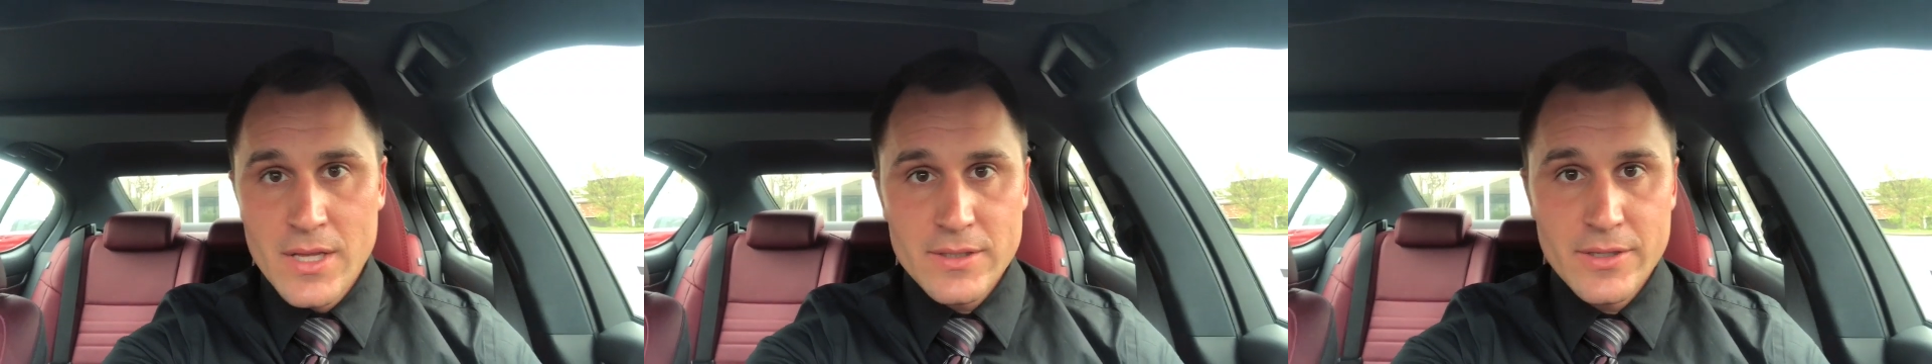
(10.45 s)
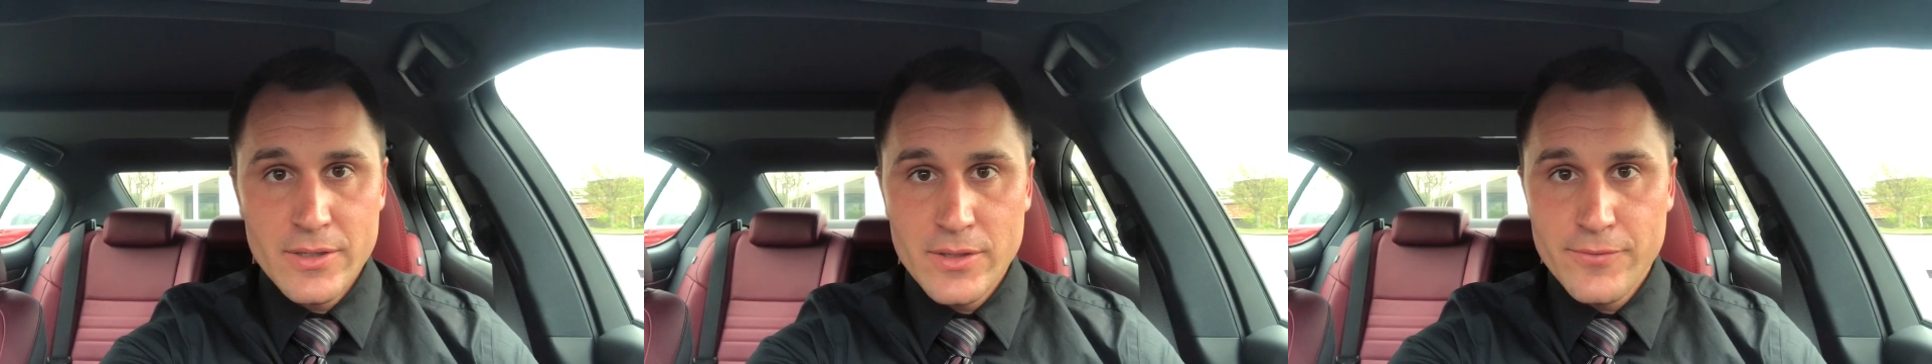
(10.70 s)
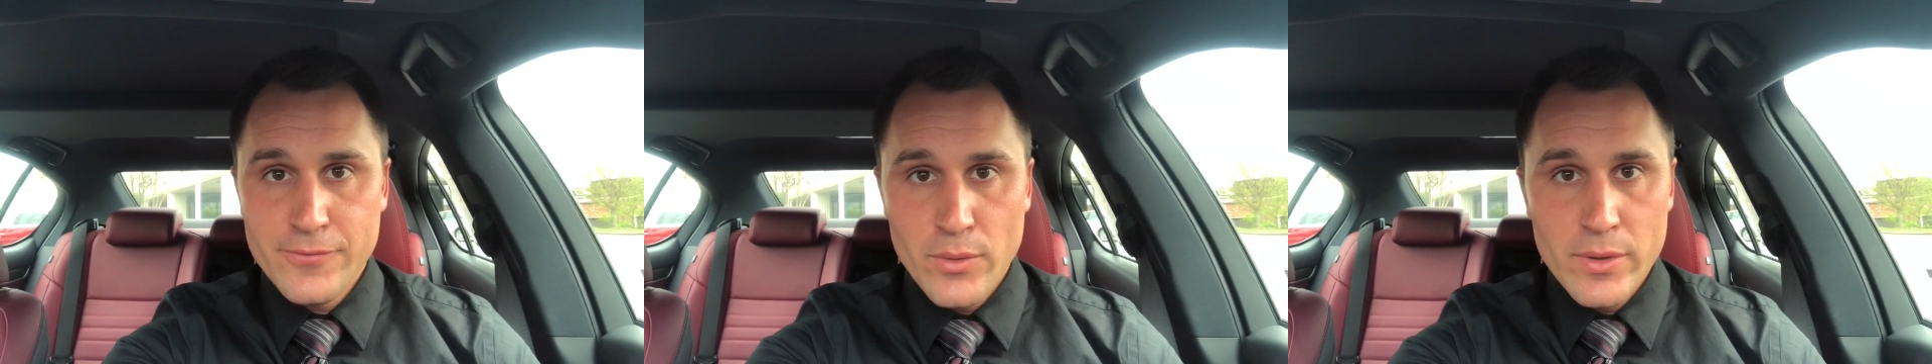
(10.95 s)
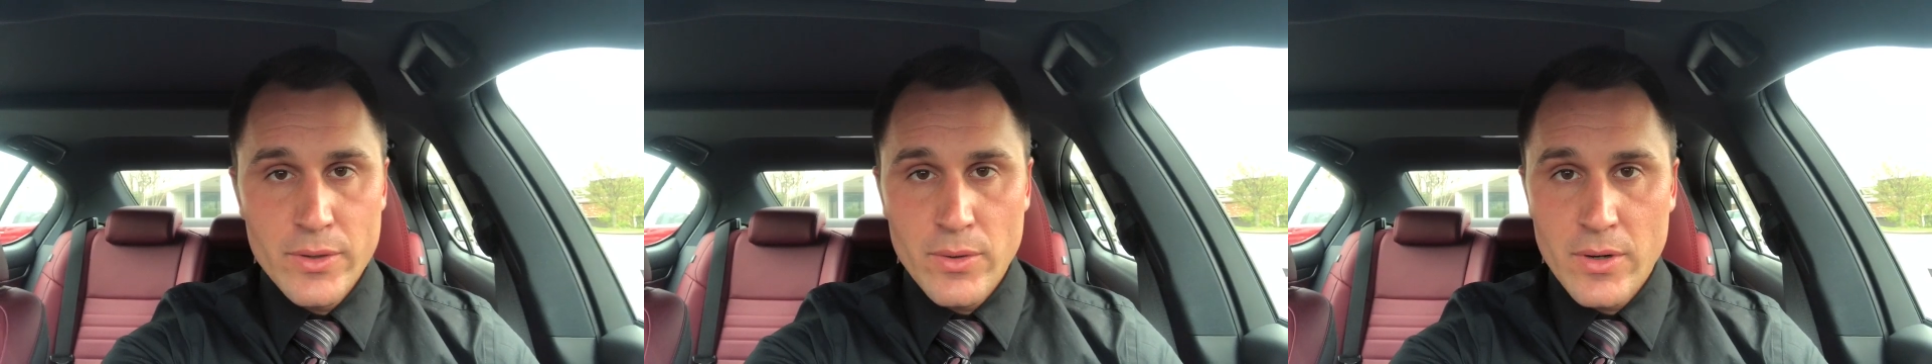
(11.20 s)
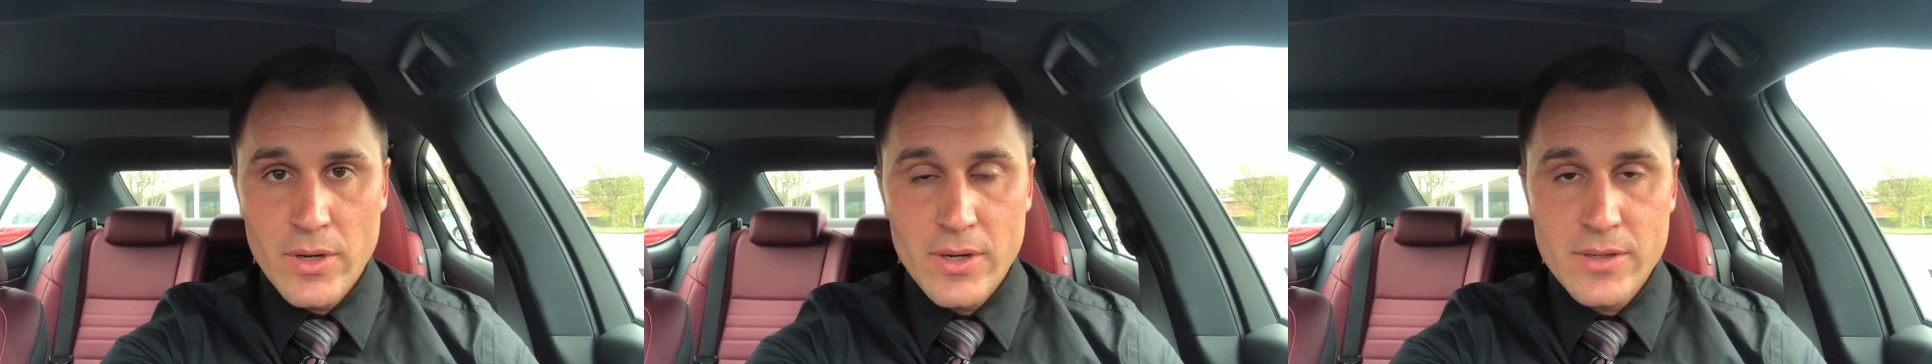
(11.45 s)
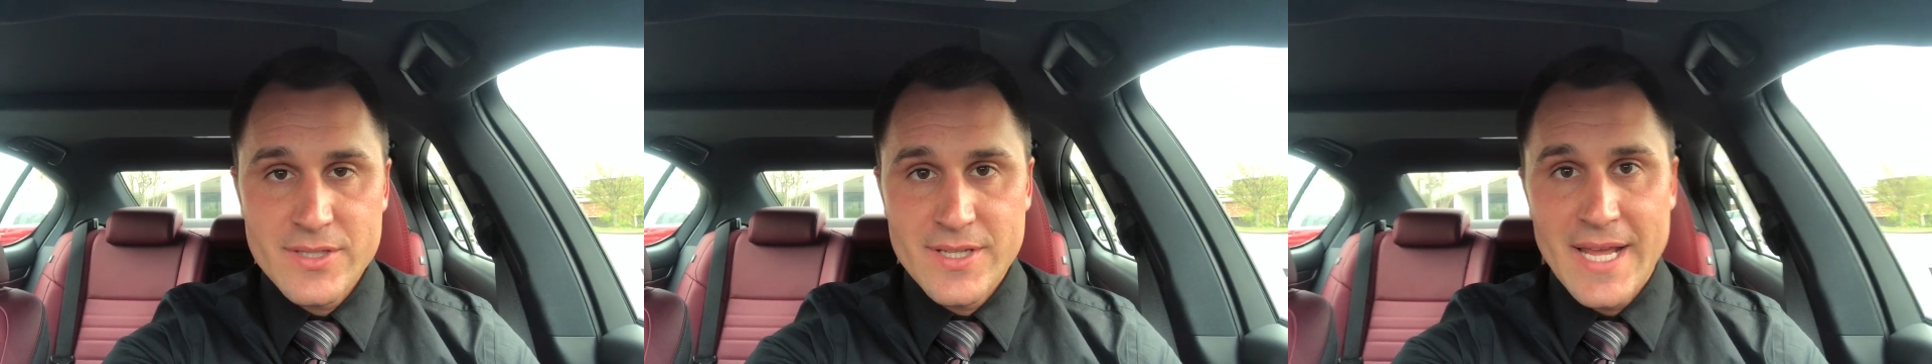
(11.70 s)
little
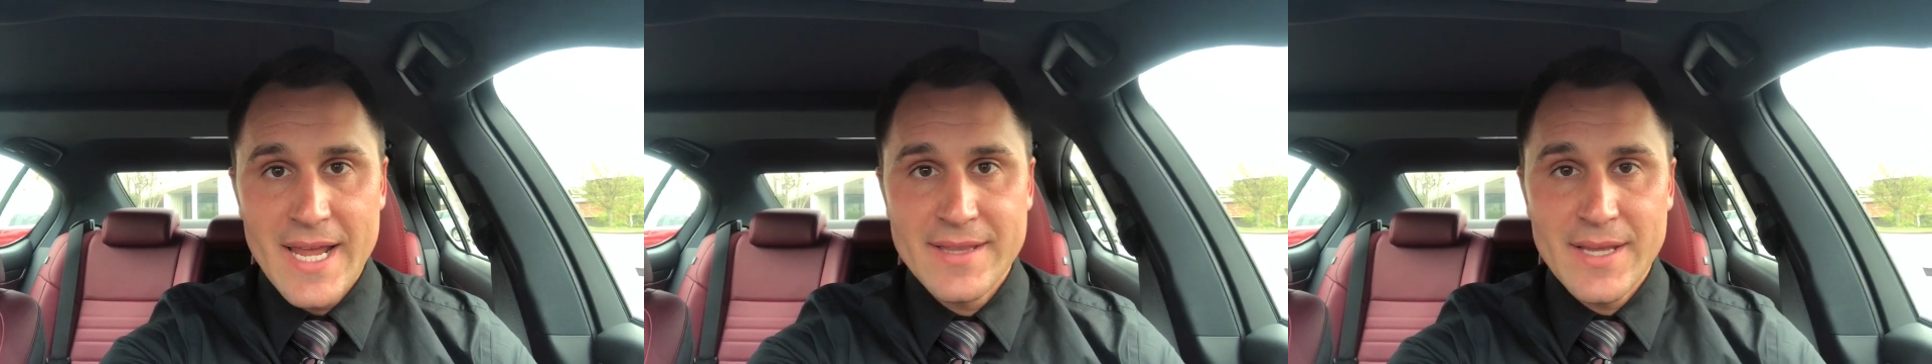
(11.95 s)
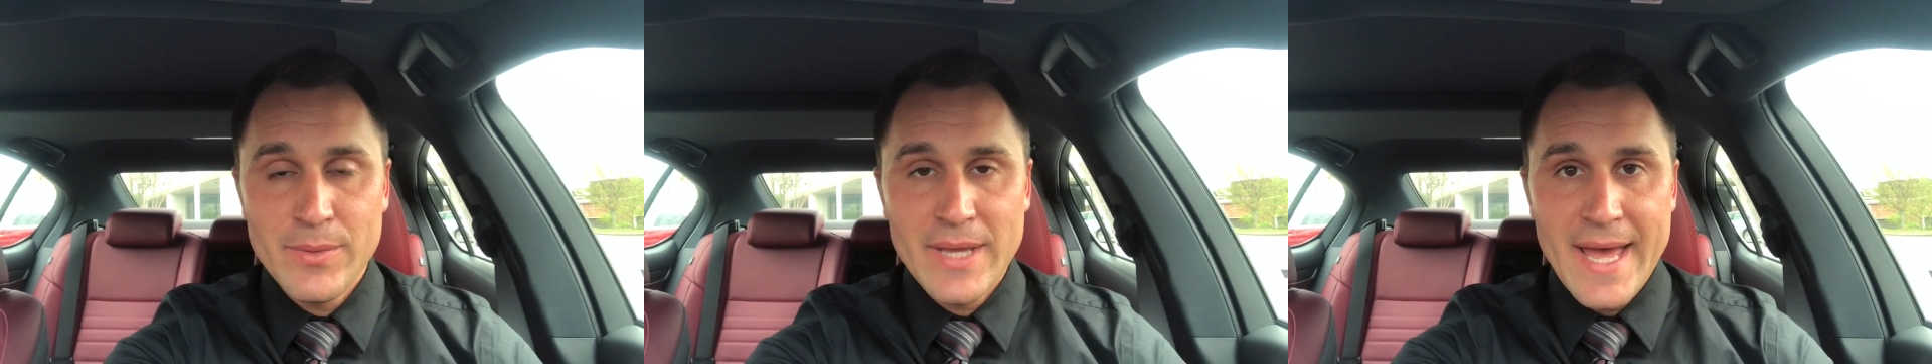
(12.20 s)
four-door sedan that we